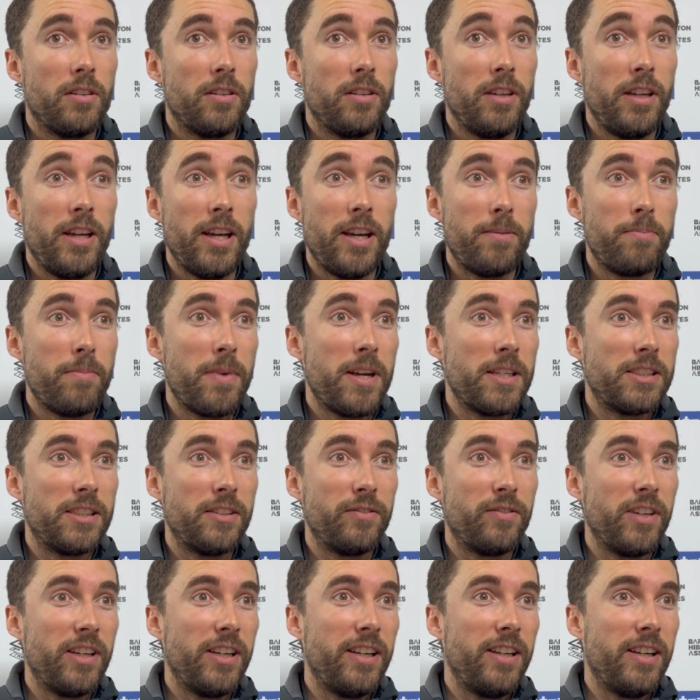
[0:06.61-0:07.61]
Yeah,
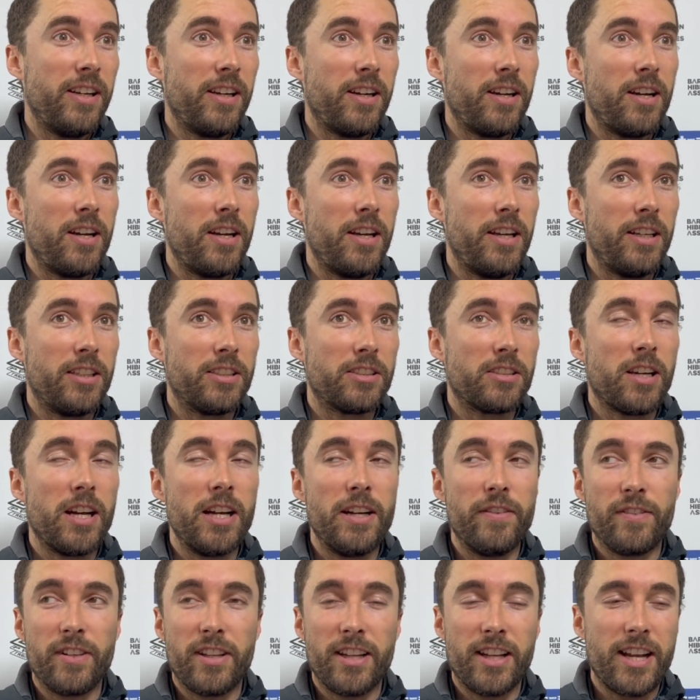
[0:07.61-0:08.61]
massively
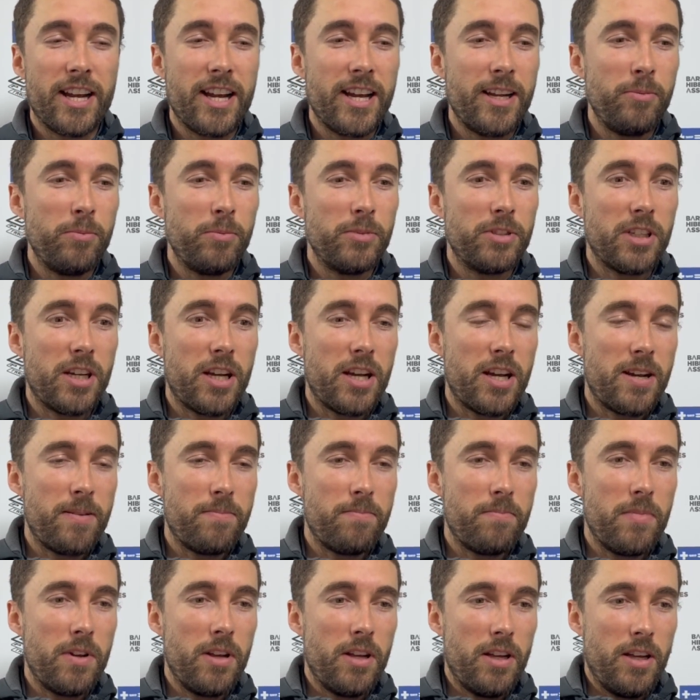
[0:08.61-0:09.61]
excited for the games.
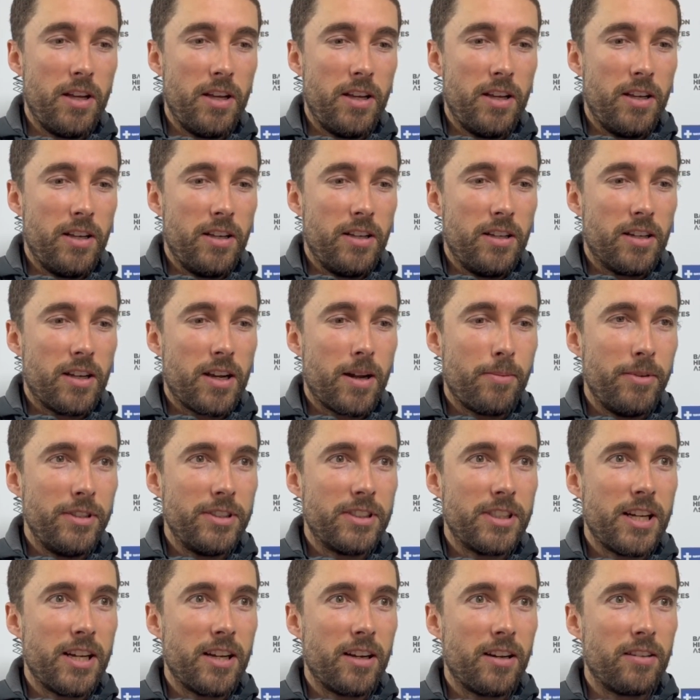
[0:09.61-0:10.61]
Coming
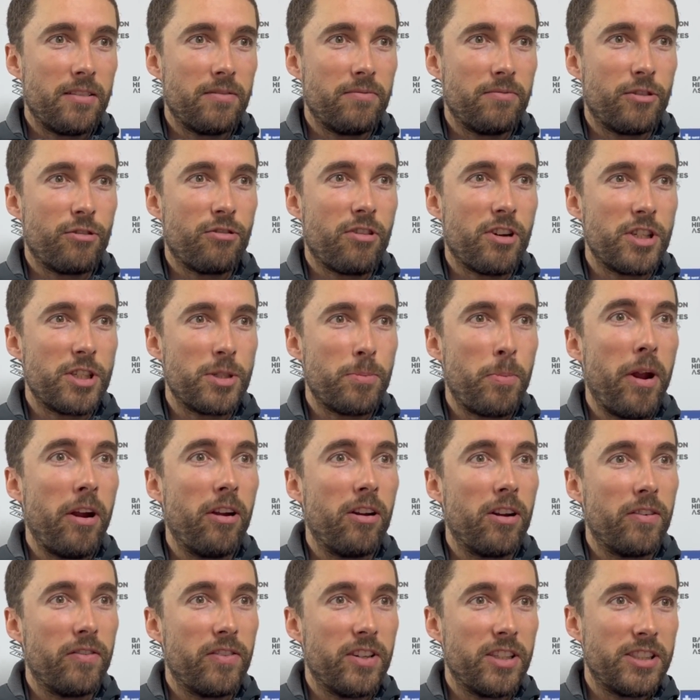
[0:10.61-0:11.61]
to that crunch
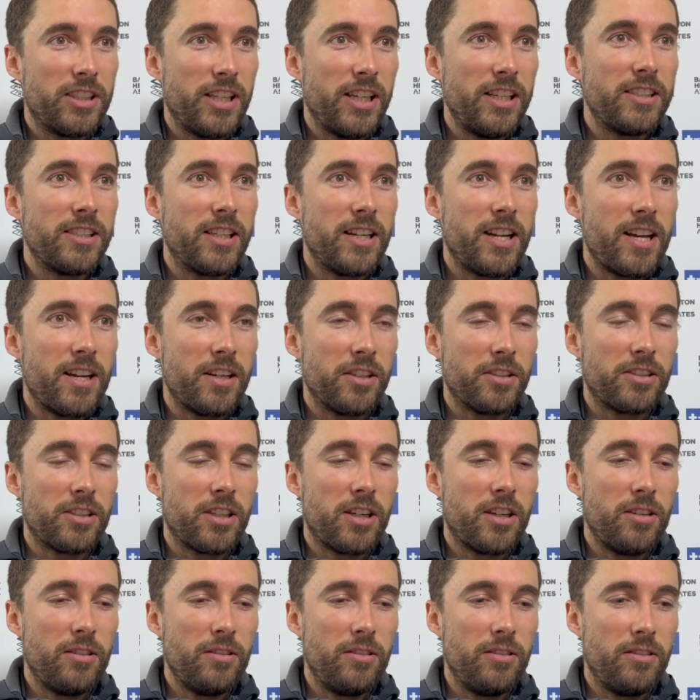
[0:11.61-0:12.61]
period of the season now.
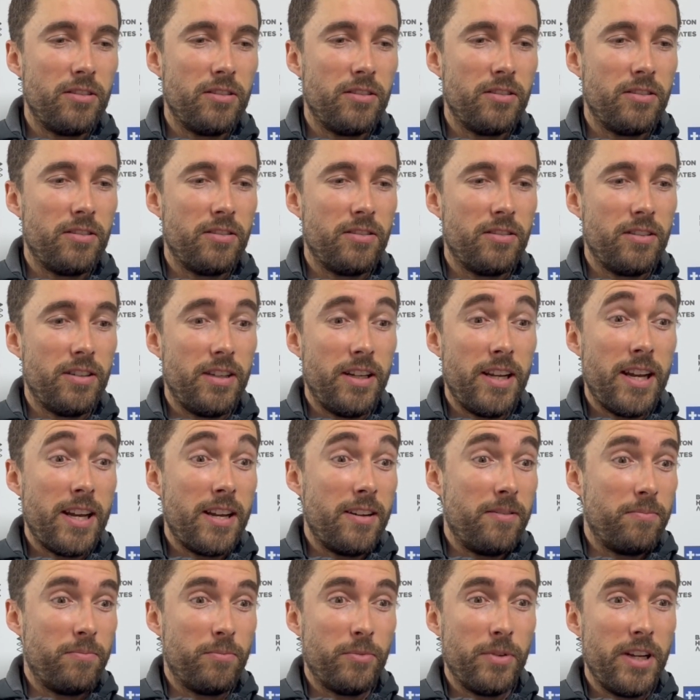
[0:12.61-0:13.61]
So,
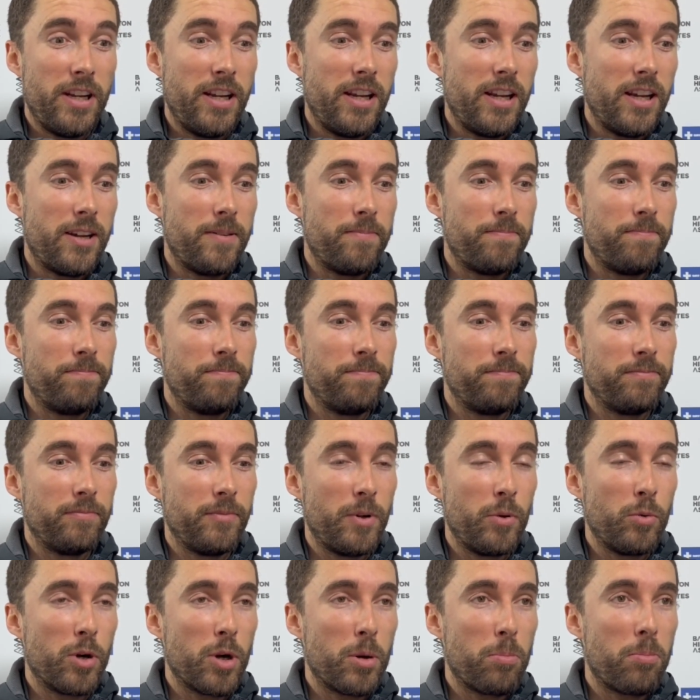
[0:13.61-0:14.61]
yeah, we
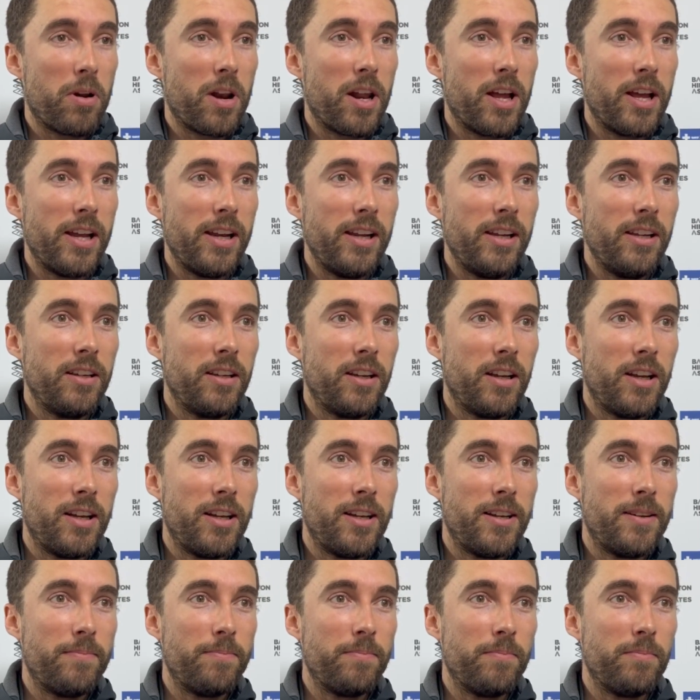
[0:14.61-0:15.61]
want to play.
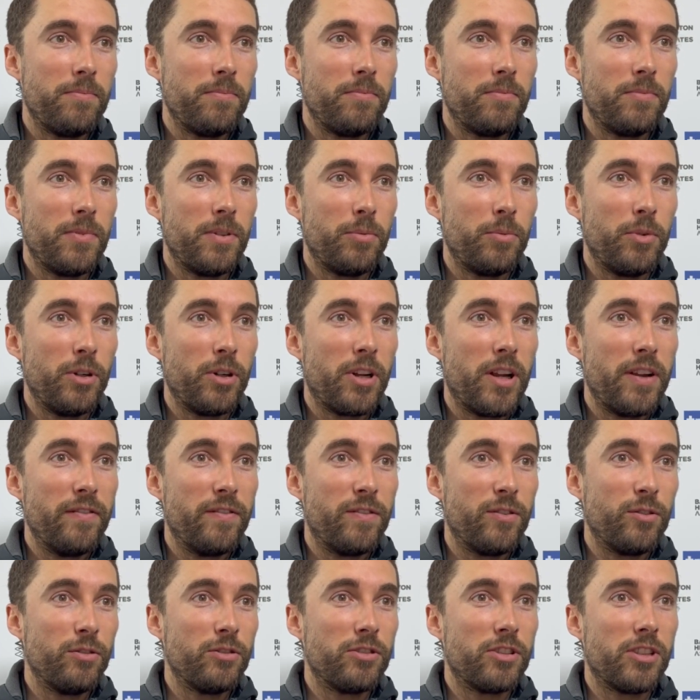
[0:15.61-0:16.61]
We're looking
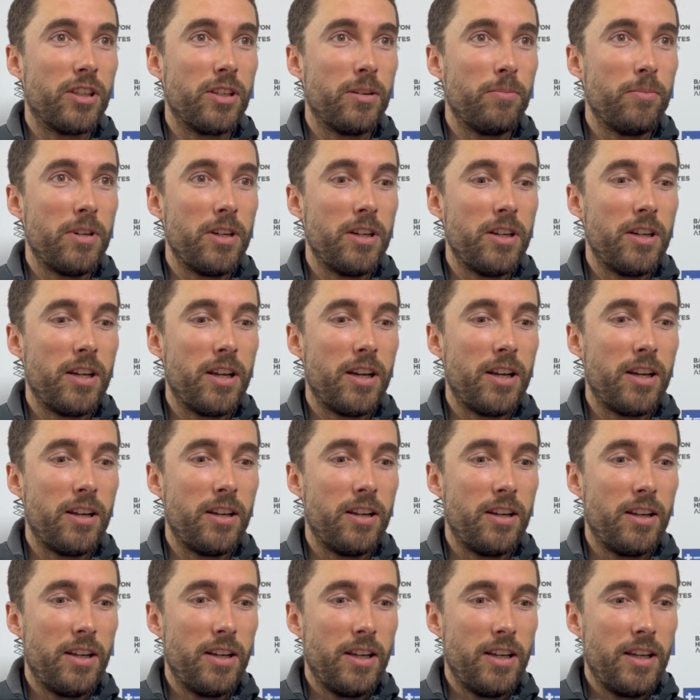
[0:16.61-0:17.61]
forward to them and
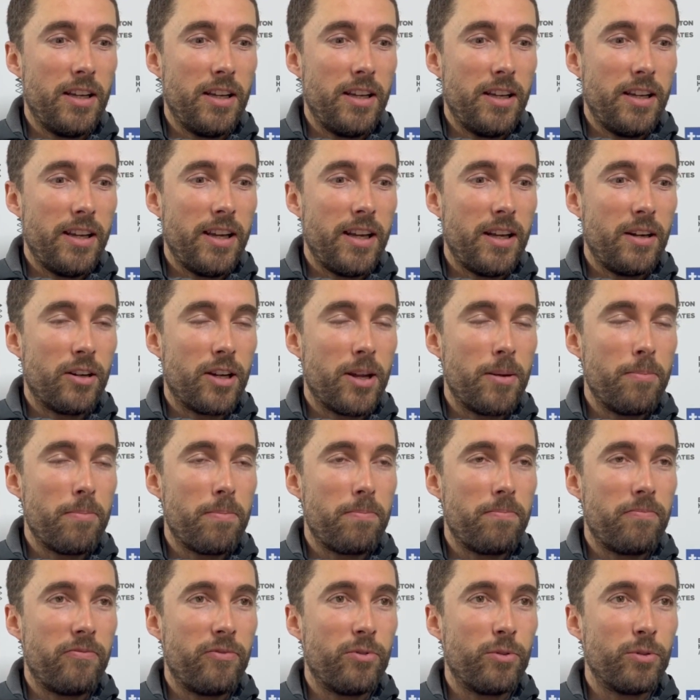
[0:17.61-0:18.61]
yeah, looking
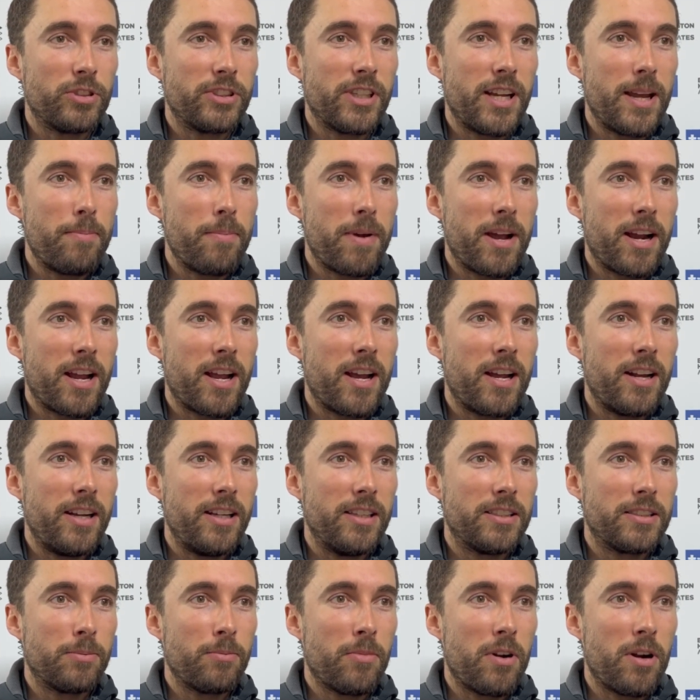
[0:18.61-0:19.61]
forward to getting back out there
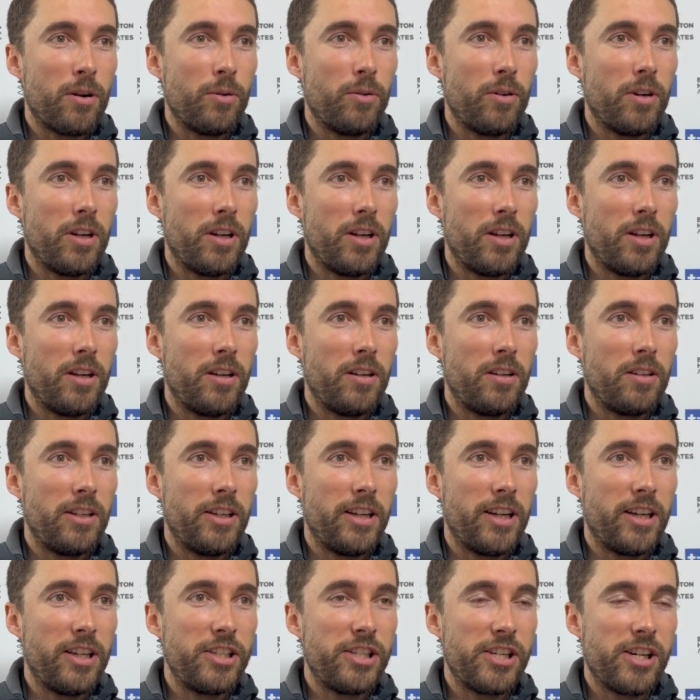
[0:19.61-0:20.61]
tomorrow at the
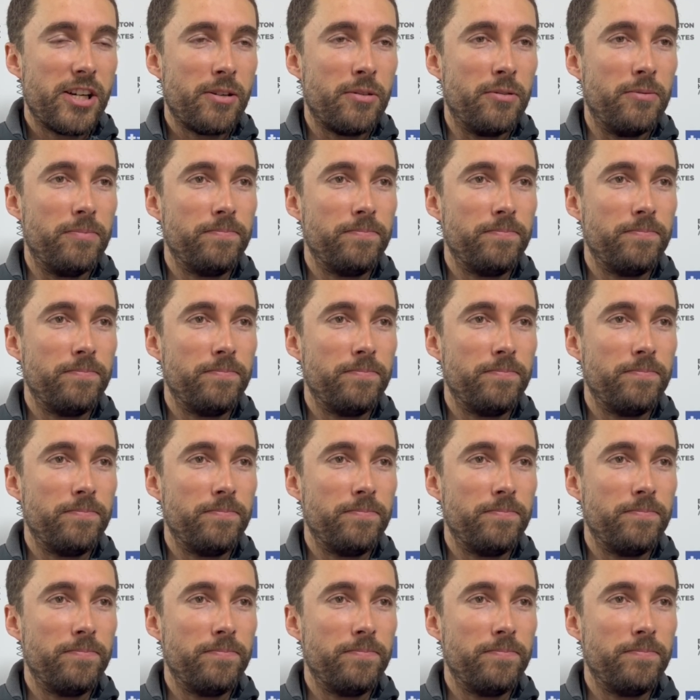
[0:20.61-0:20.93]
AGL.